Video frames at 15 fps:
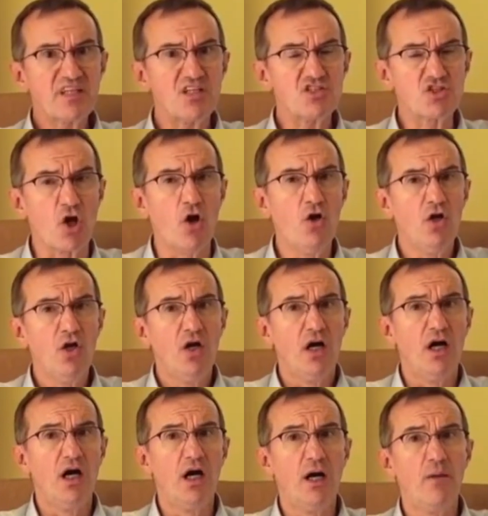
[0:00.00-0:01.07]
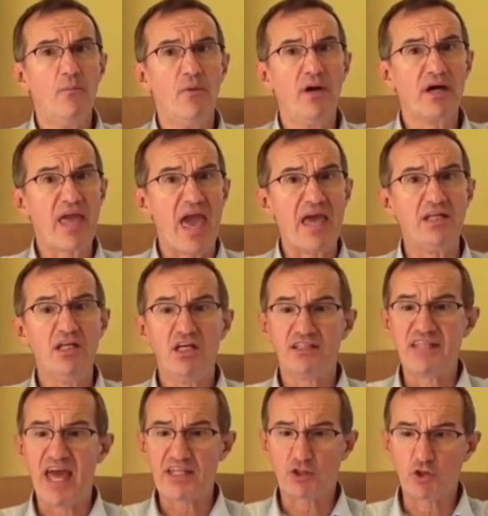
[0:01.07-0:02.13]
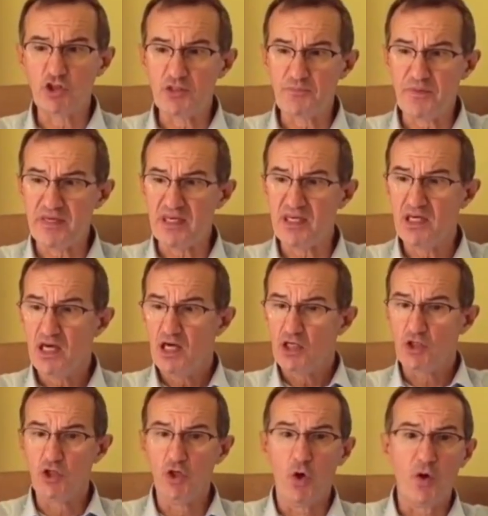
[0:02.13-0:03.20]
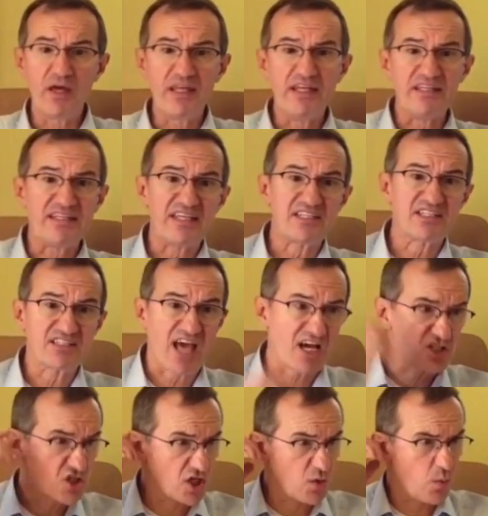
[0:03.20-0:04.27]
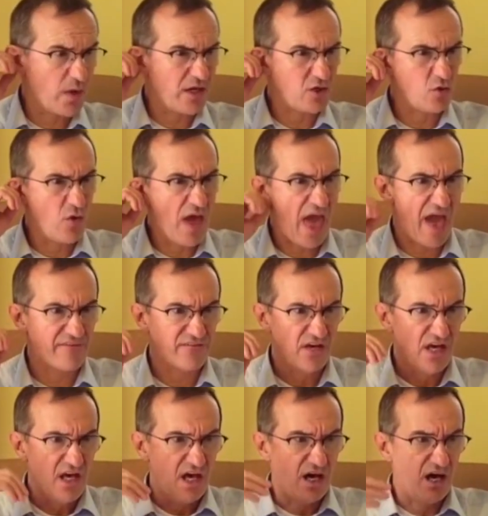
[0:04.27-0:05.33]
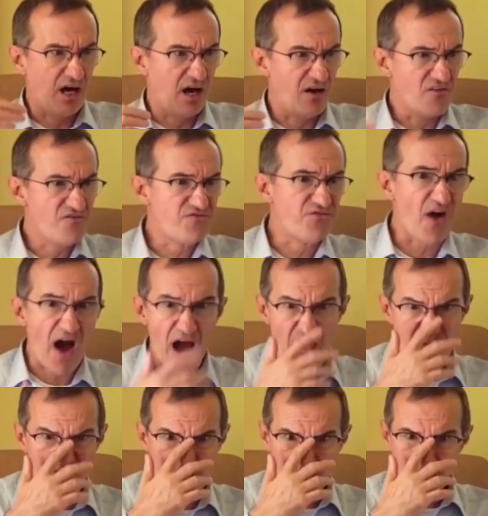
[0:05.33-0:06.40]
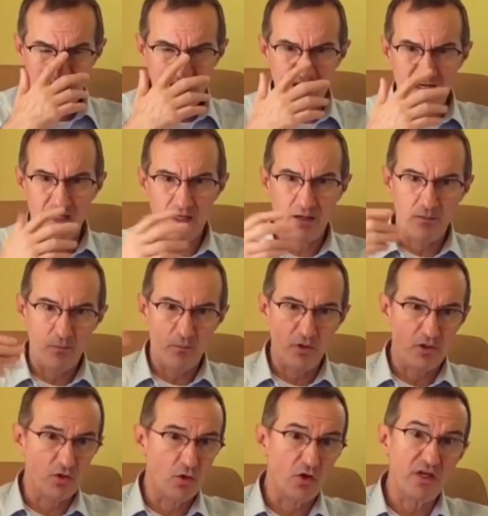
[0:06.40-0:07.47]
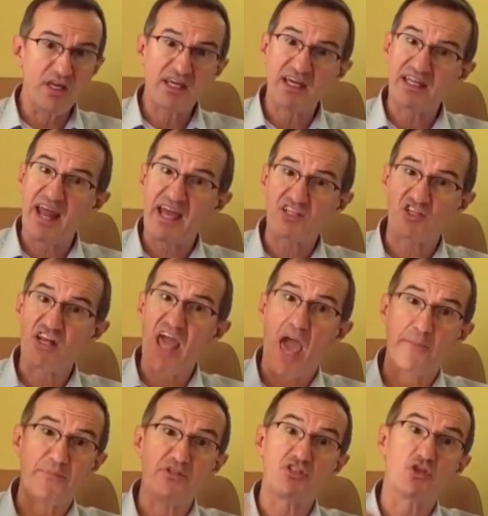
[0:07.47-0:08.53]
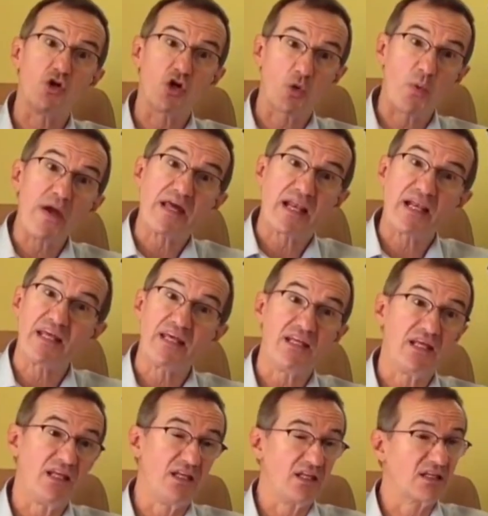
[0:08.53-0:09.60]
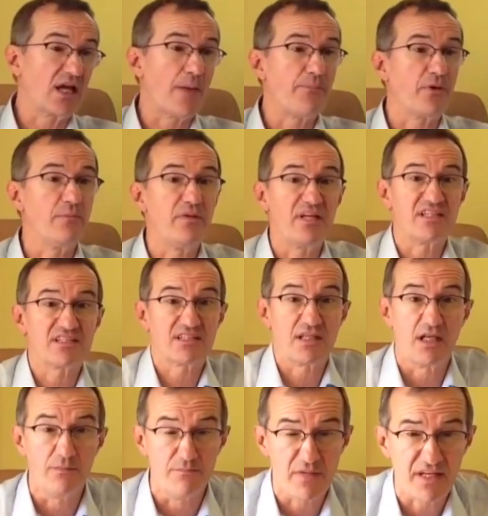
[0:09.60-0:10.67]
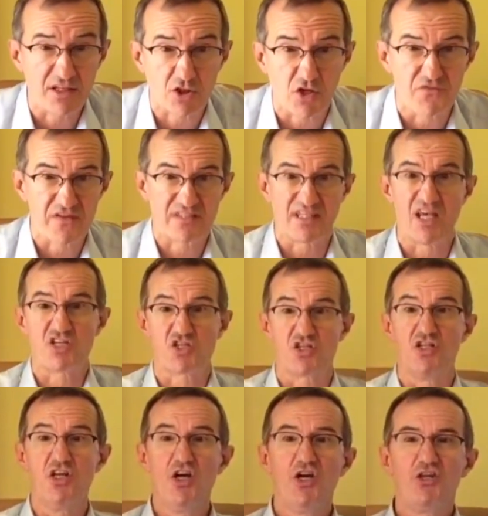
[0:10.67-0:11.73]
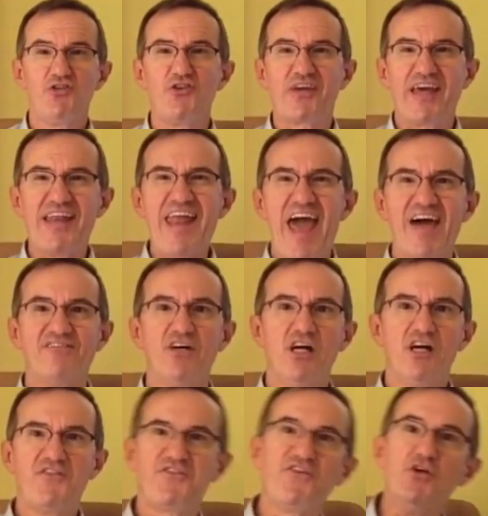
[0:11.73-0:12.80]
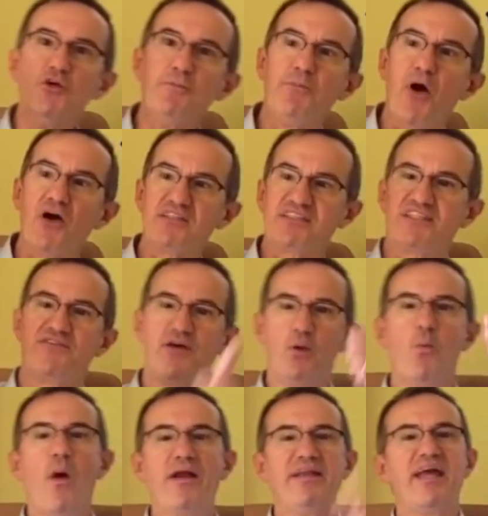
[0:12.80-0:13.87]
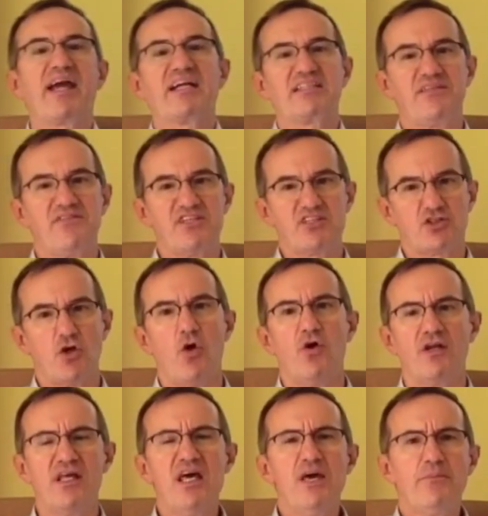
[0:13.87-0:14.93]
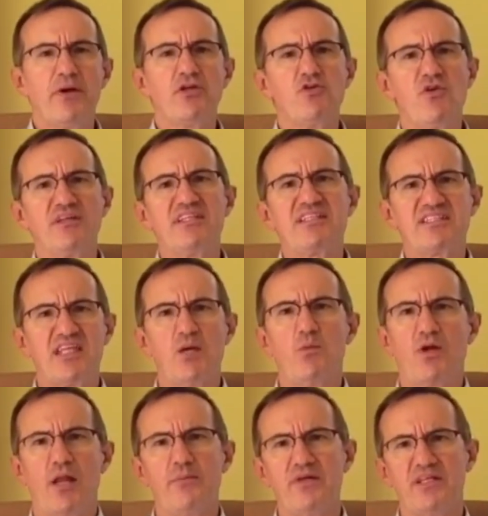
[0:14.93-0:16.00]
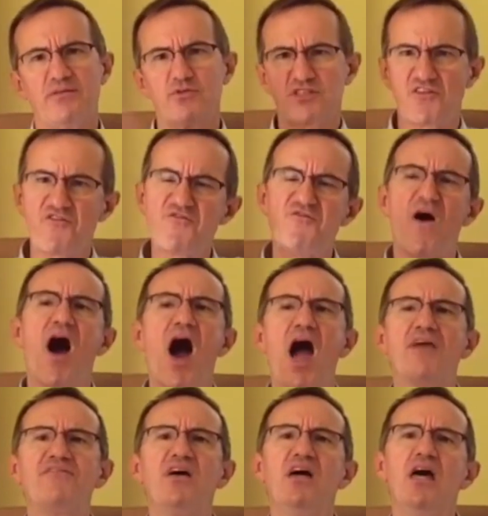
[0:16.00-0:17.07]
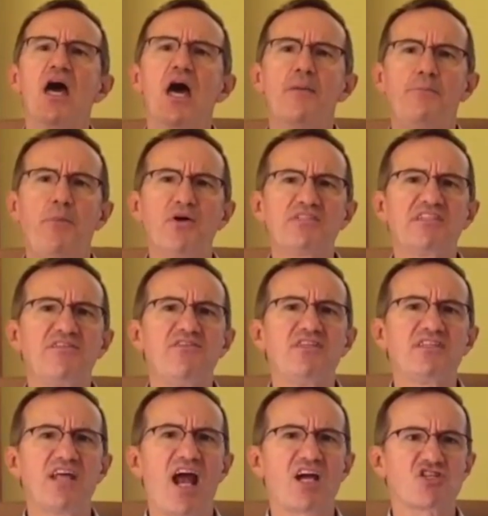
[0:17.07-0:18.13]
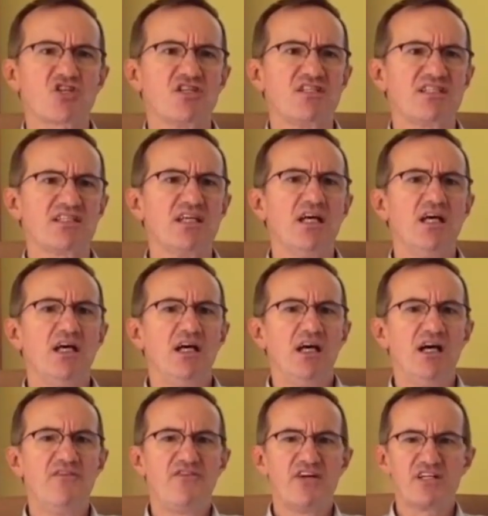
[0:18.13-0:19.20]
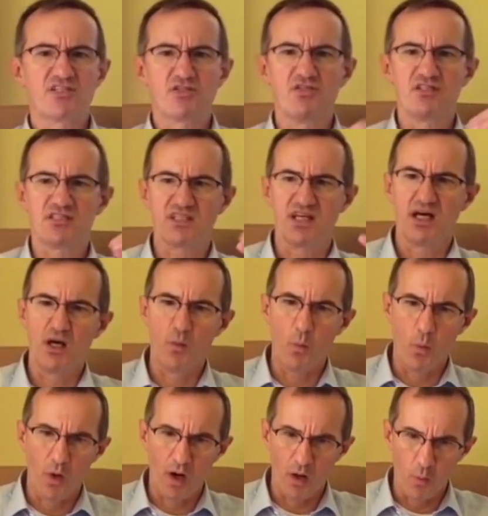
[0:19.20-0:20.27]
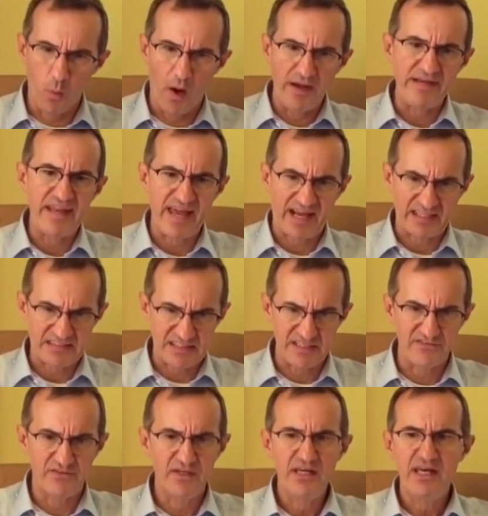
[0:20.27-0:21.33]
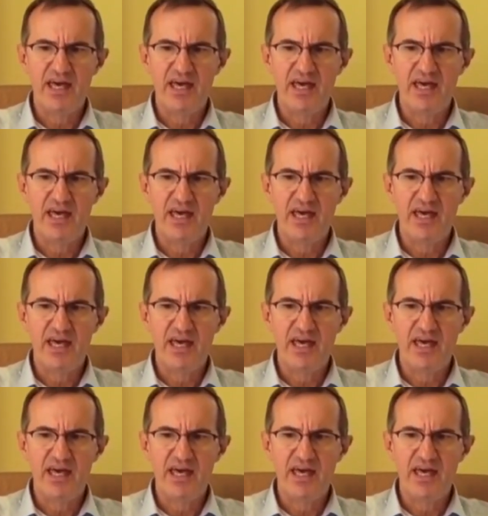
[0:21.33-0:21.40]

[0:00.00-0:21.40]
So again, that could be, in a discussion where you have 5, it can actually happen so quickly in a couple of minutes, in a minute conversation, you can have few positive and 1 negative and so on. But you understand what I mean. There was a 5 positive interactions versus 1 negative.